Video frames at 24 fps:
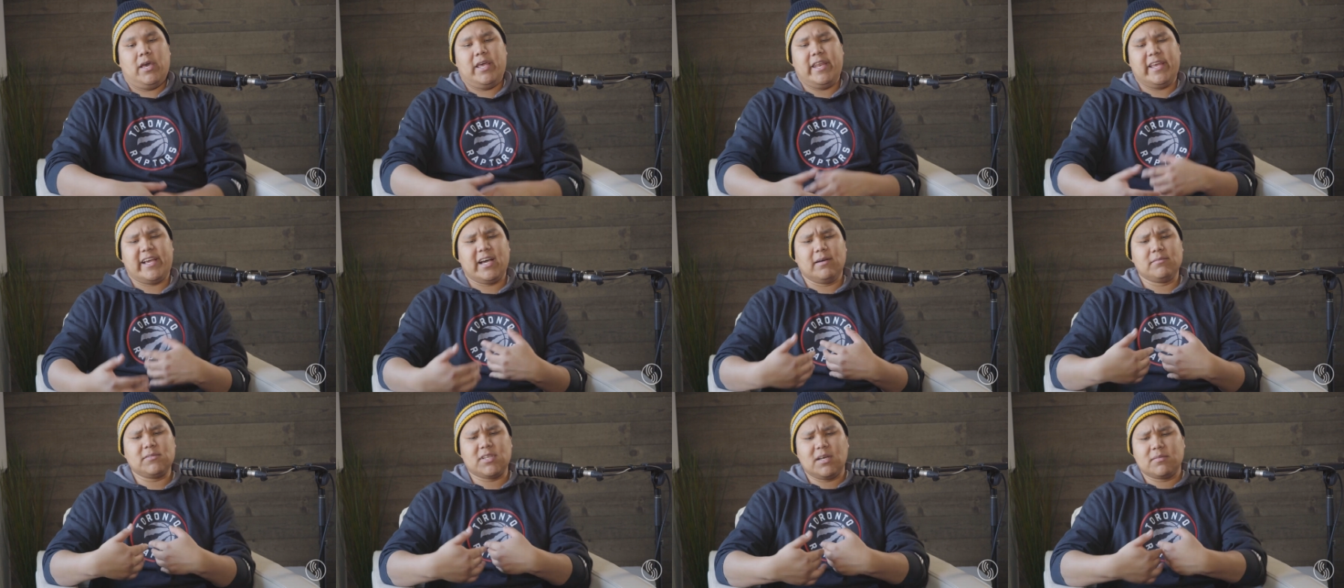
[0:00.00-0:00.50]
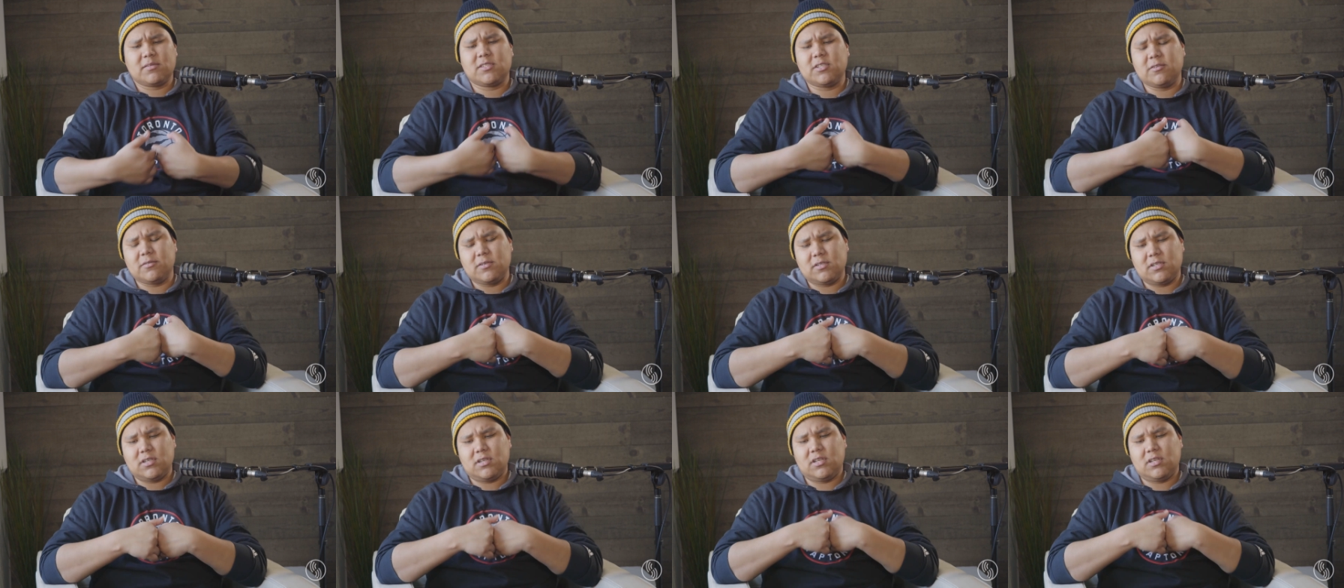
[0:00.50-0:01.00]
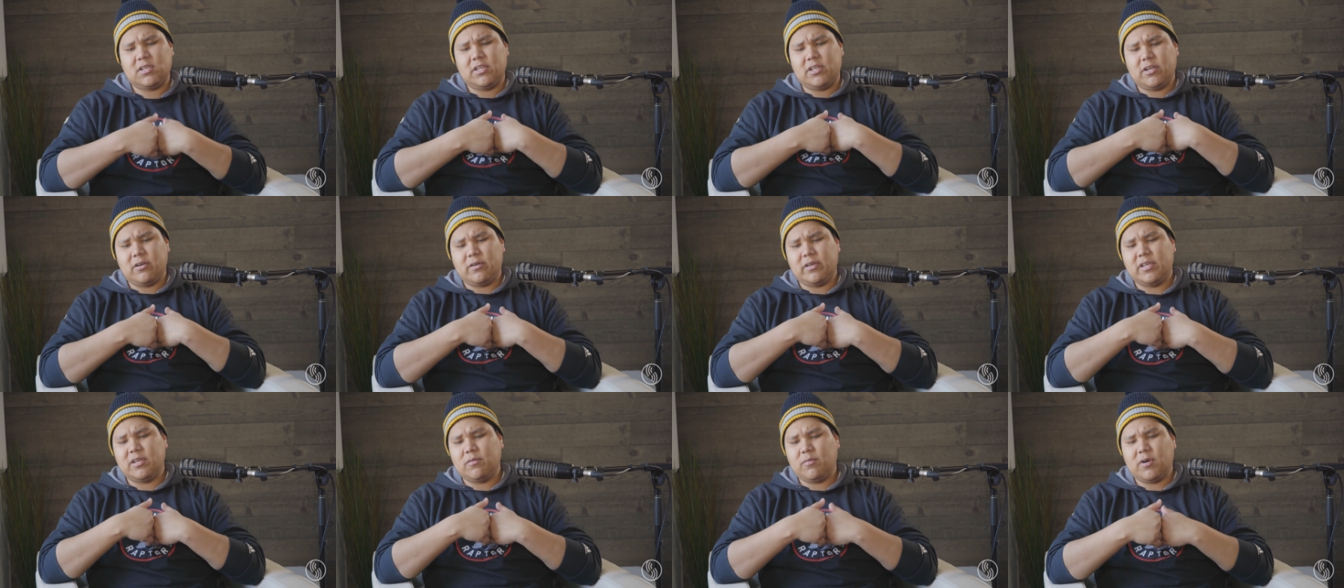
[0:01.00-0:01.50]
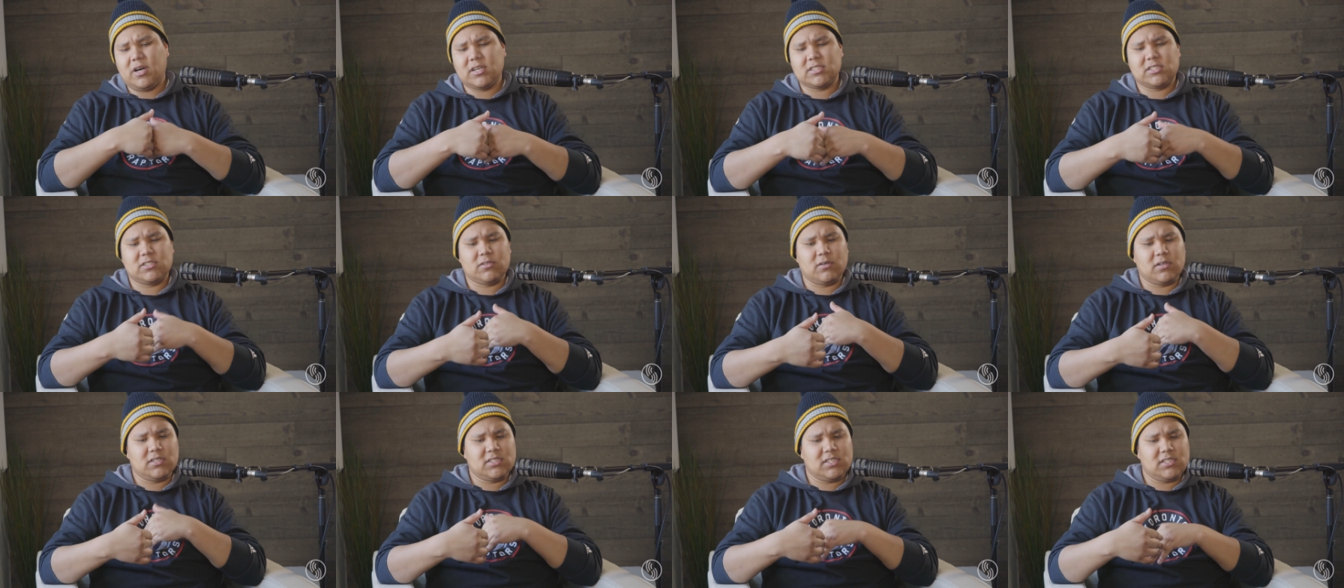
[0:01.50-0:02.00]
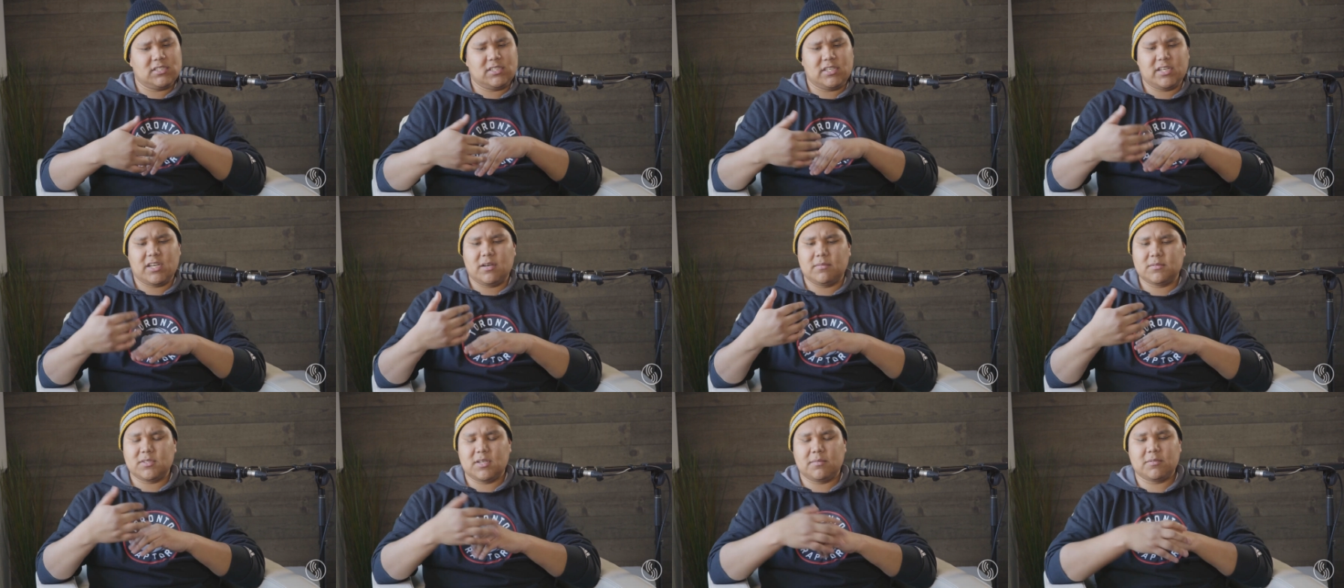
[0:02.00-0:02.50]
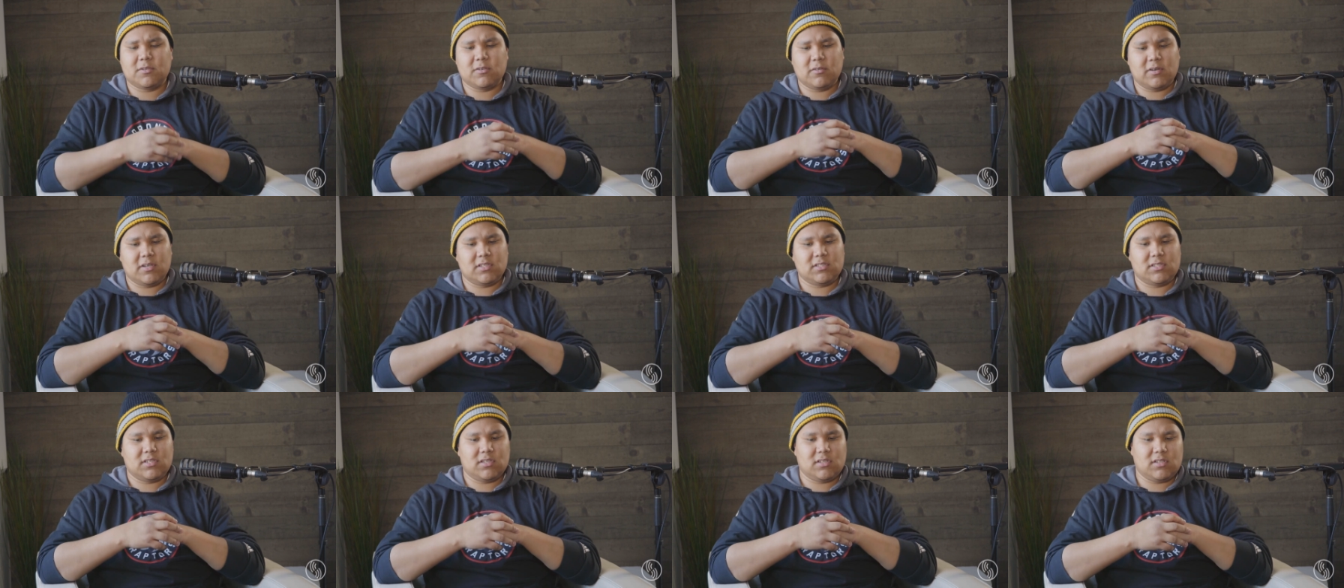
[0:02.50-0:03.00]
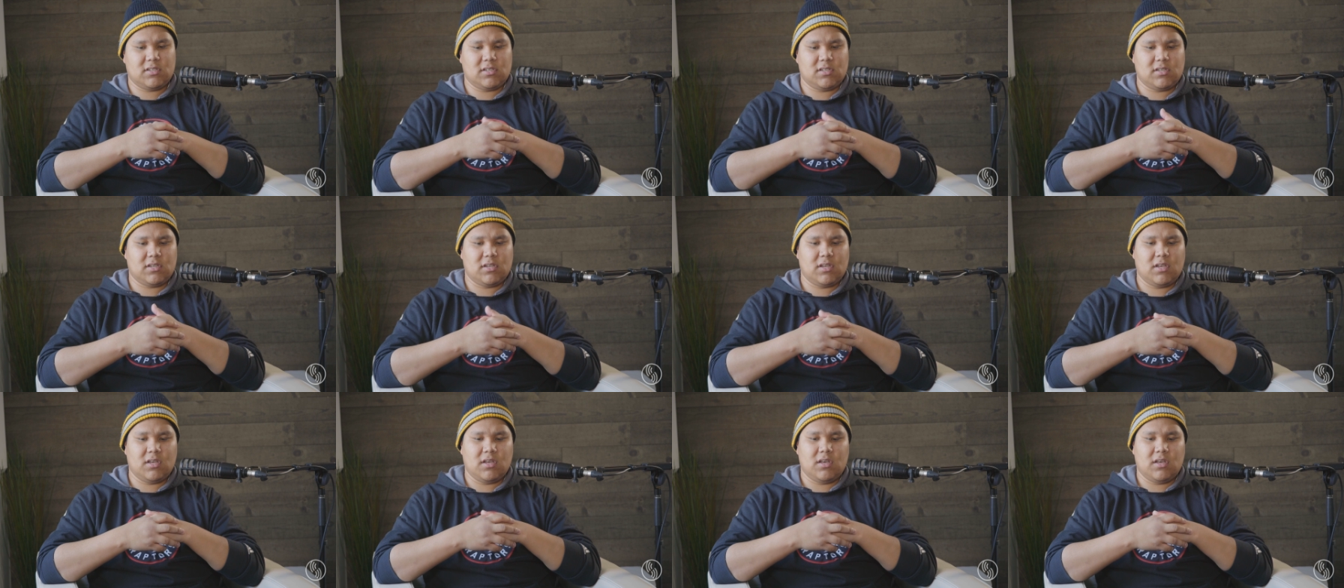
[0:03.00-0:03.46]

And he comes up to, you know, he walks towards us, he comes up to us, and